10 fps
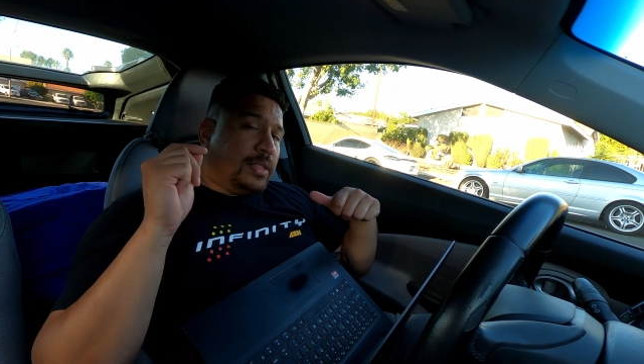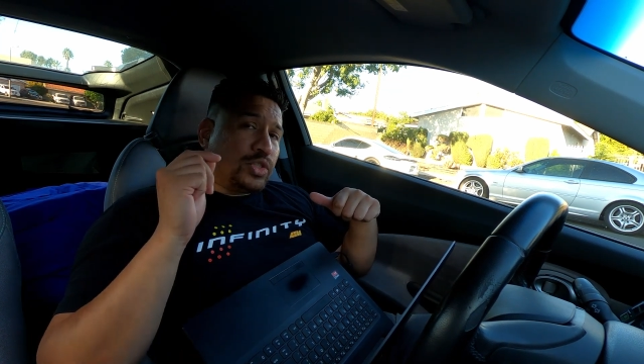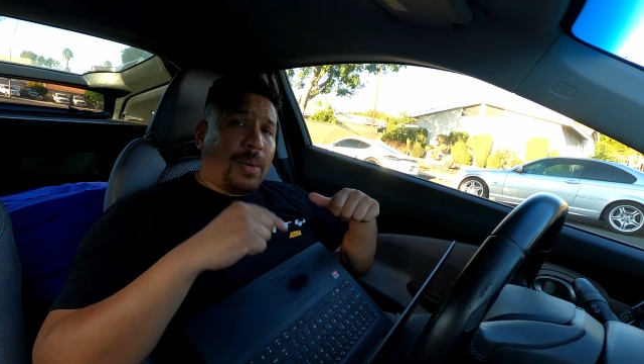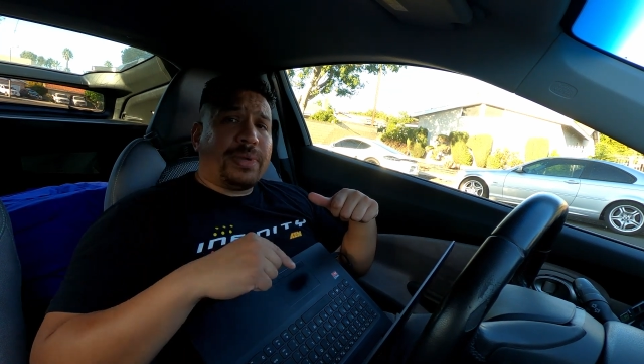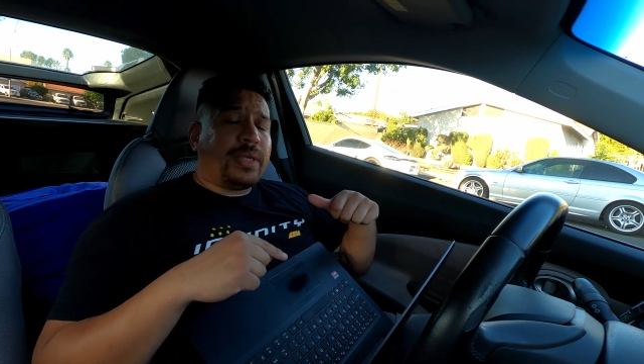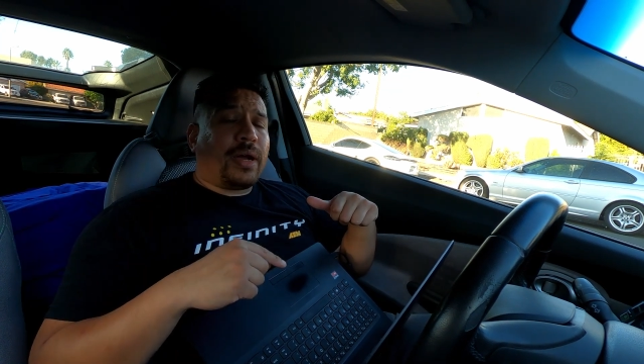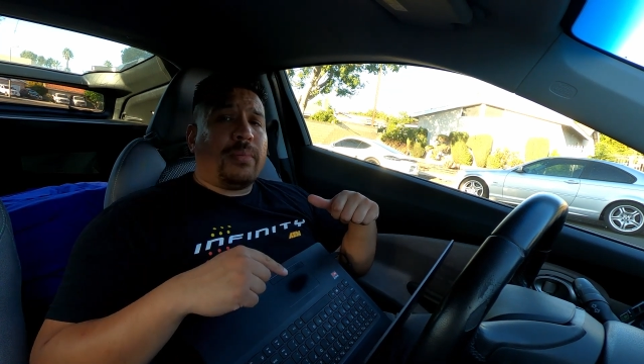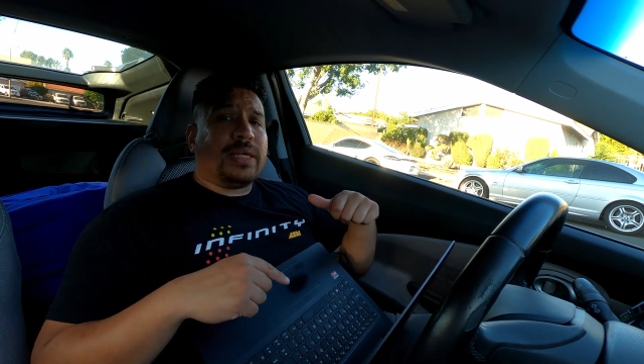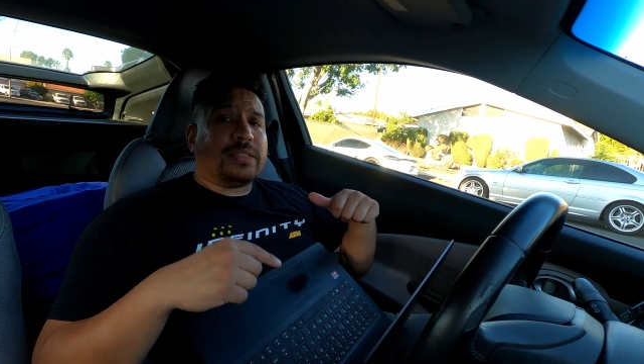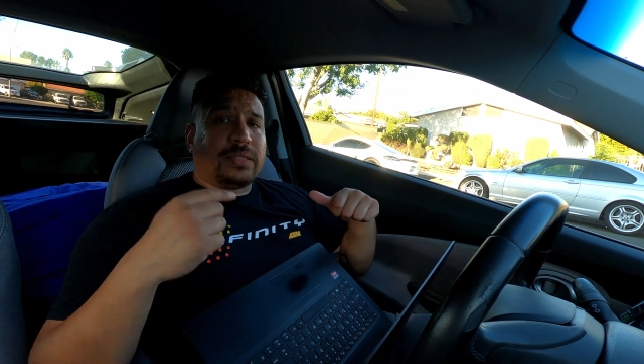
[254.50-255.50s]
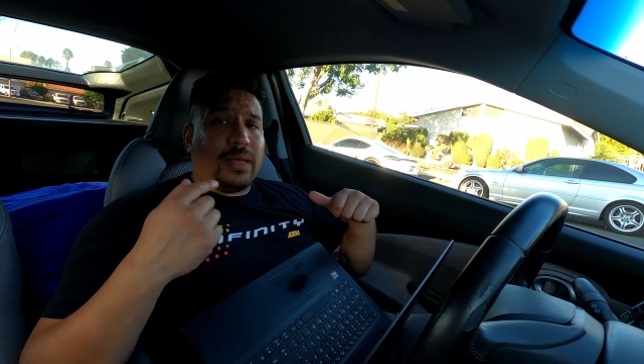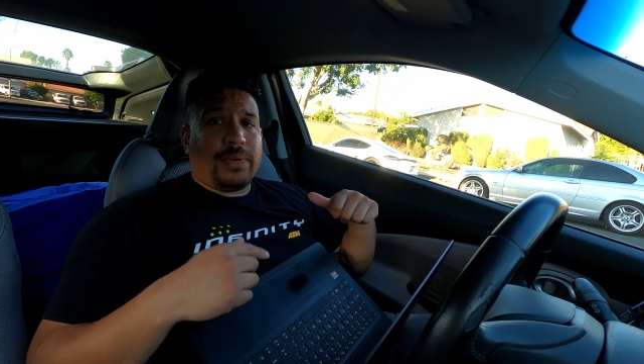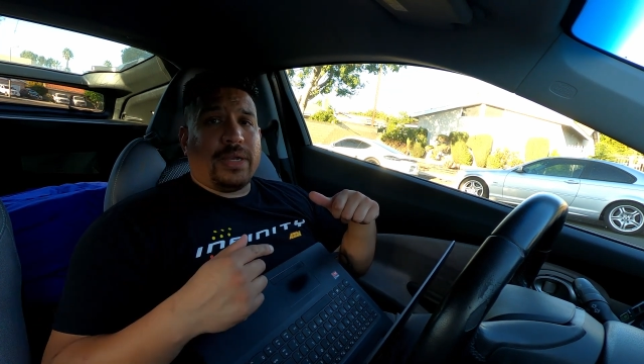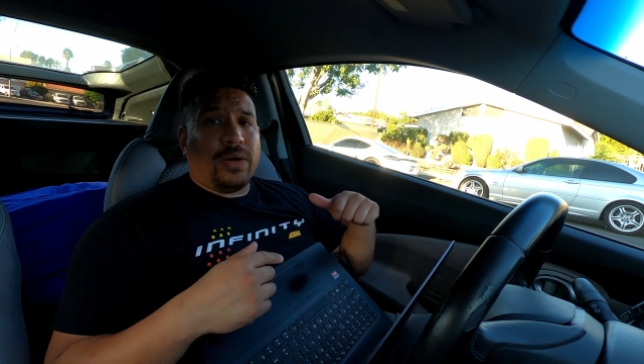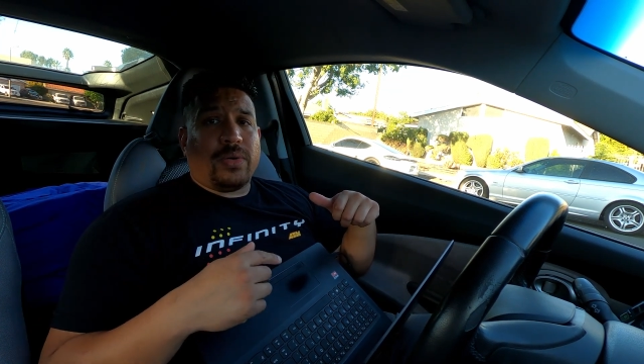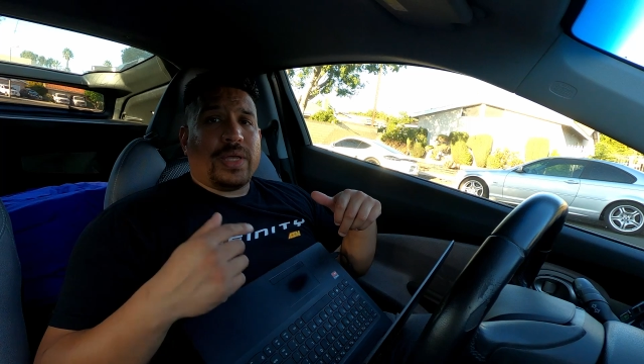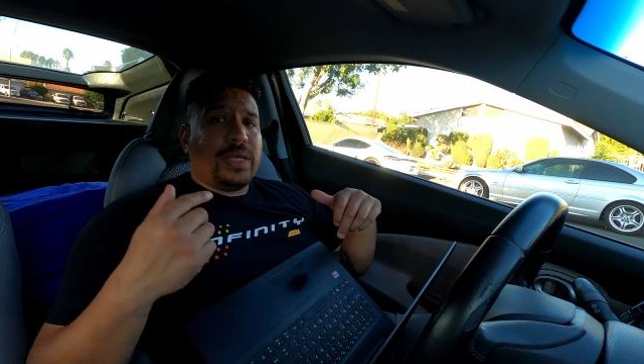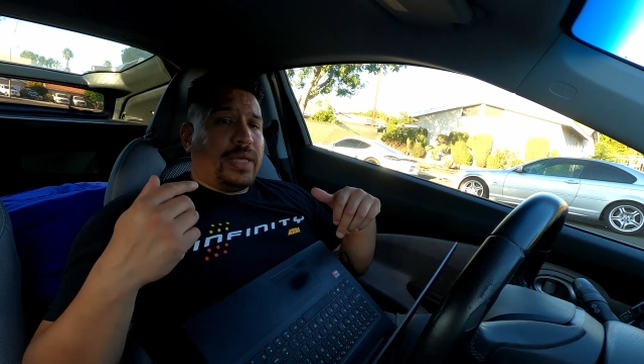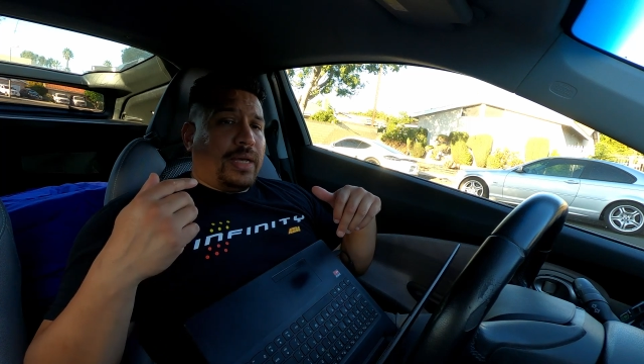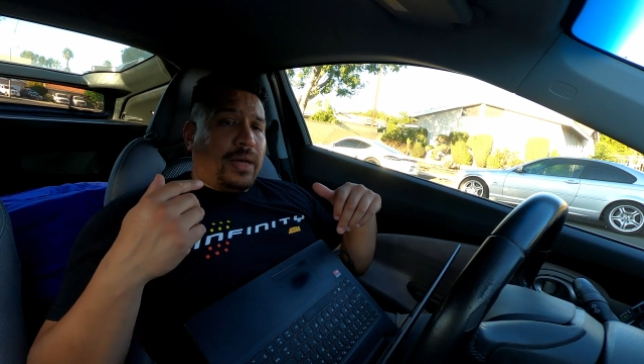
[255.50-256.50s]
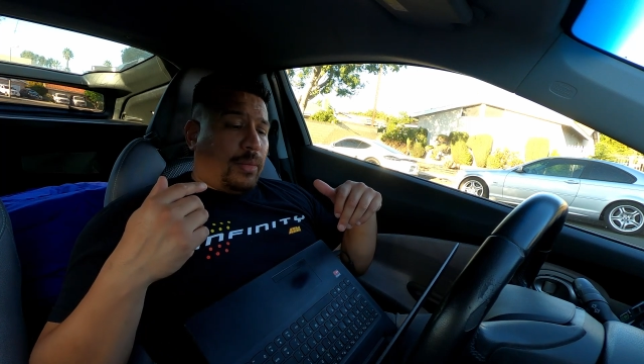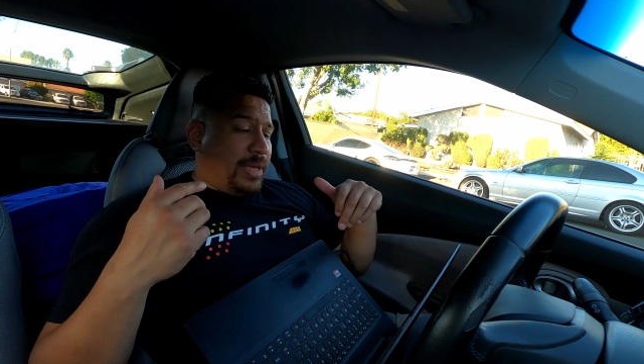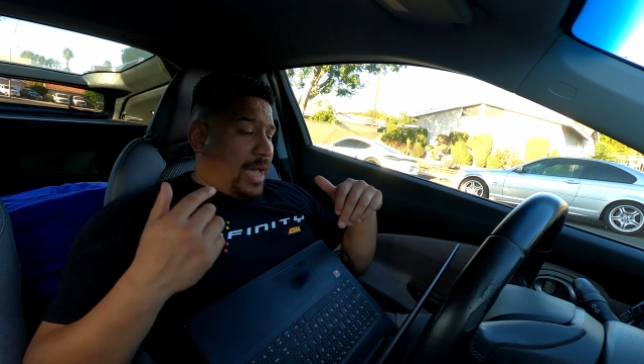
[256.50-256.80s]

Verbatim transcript: drop it in the comments. Let me know. I'll be